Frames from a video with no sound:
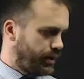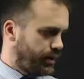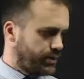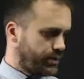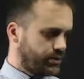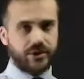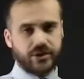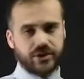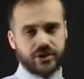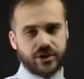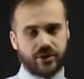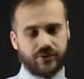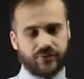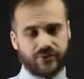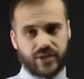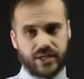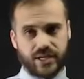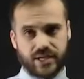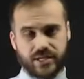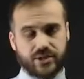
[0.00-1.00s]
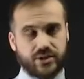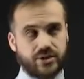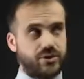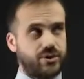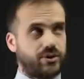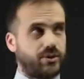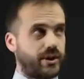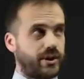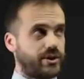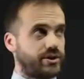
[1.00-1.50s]
So I'm going to solve these
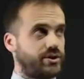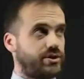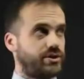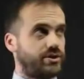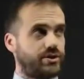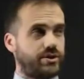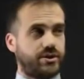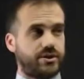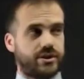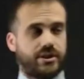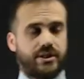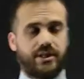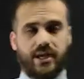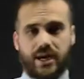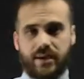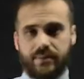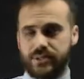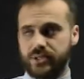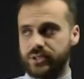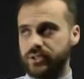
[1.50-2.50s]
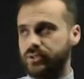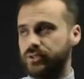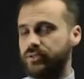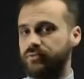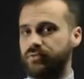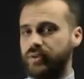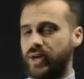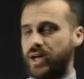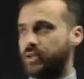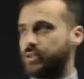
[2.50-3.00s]
two questions using the
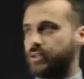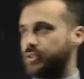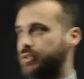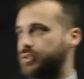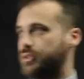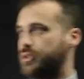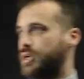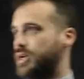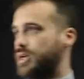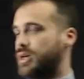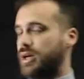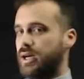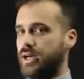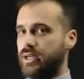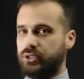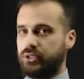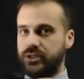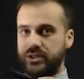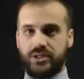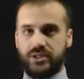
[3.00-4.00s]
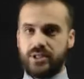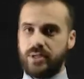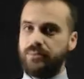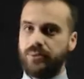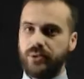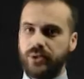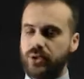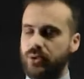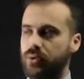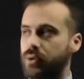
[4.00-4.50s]
absolute value, just
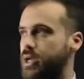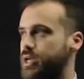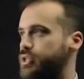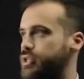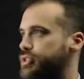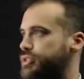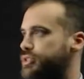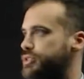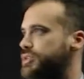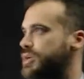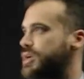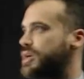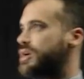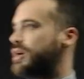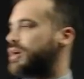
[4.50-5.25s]
simple equations.